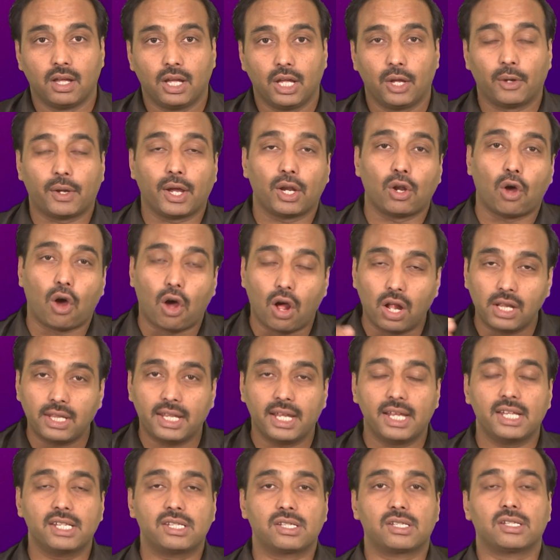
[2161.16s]
You can
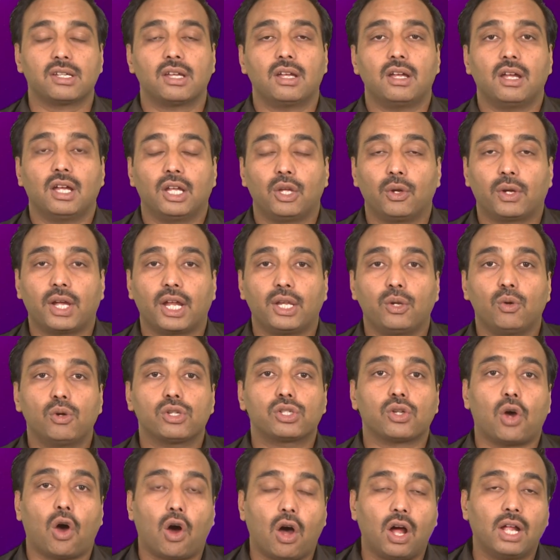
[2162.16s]
use
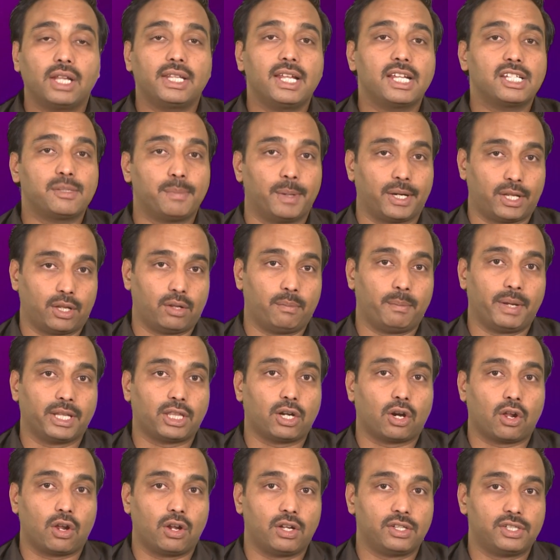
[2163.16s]
all these
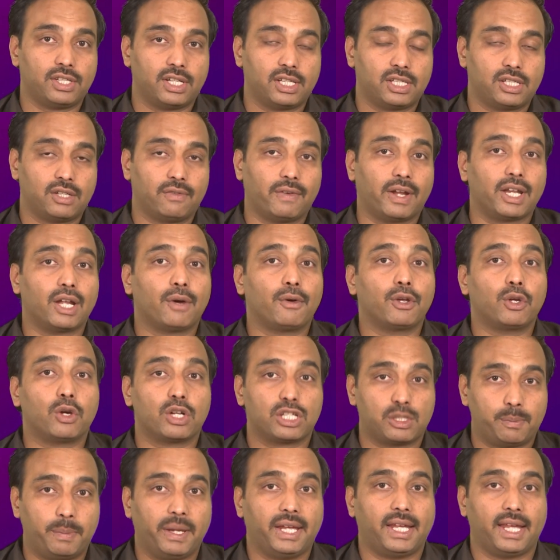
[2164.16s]
methodologies whenever you are
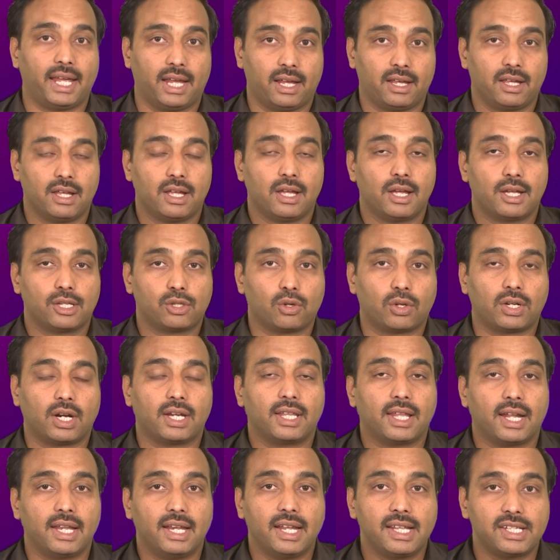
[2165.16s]
speaking so that
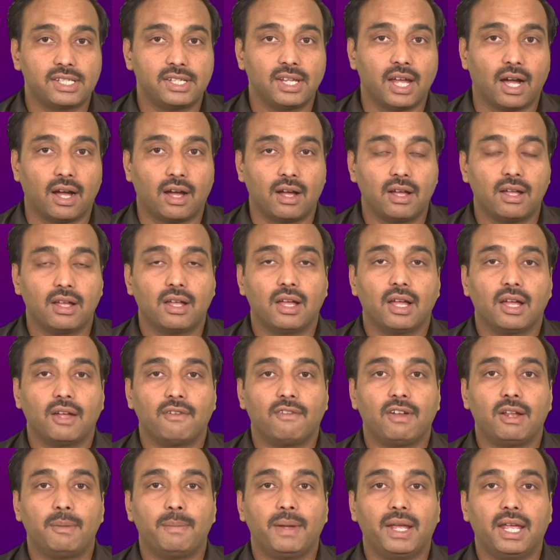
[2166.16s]
the listener
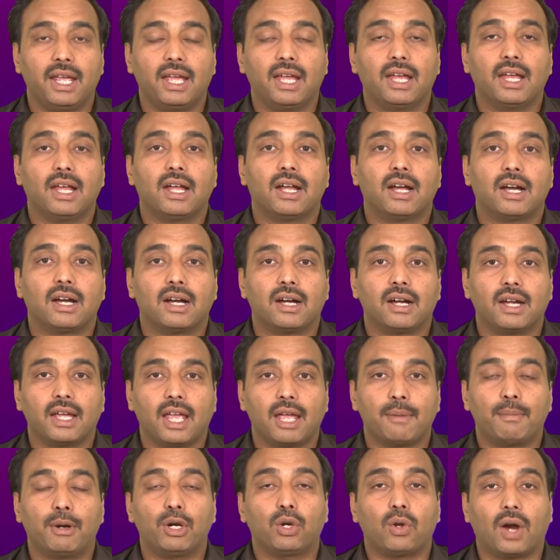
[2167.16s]
will be
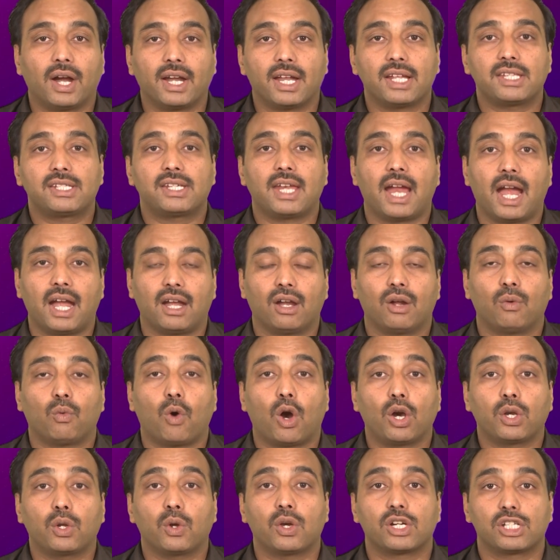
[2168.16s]
able to understand
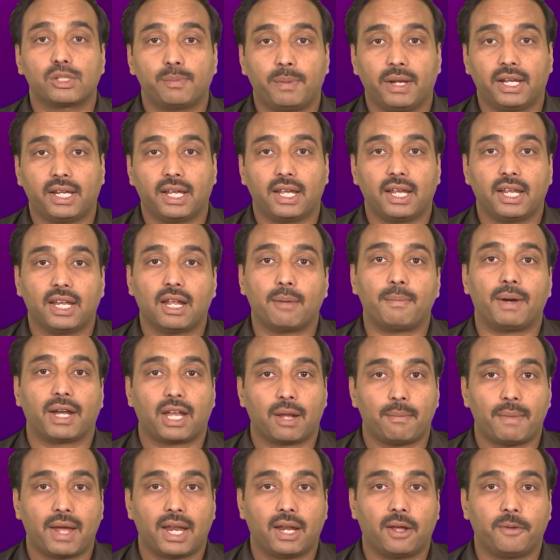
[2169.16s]
what you are speaking in a
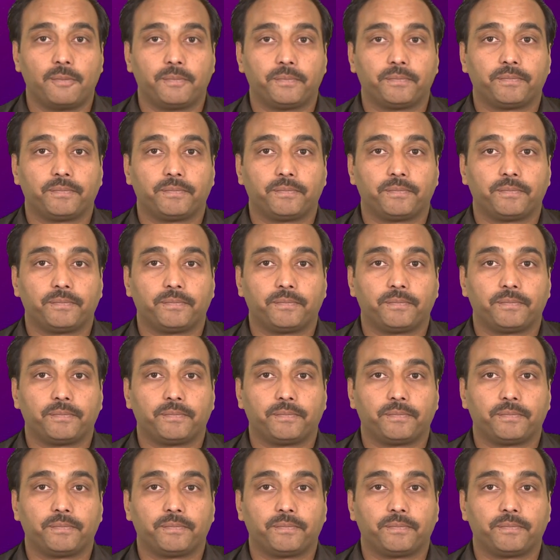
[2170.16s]
better manner.